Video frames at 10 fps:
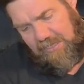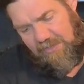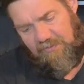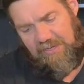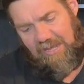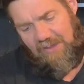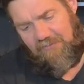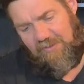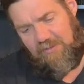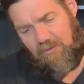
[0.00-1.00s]
You know, the knife
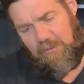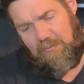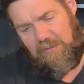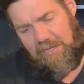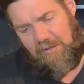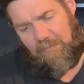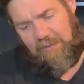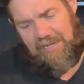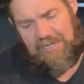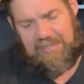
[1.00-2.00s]
needs a little bit better,
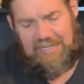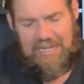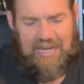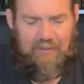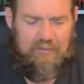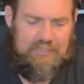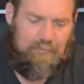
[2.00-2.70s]
but I like the collars,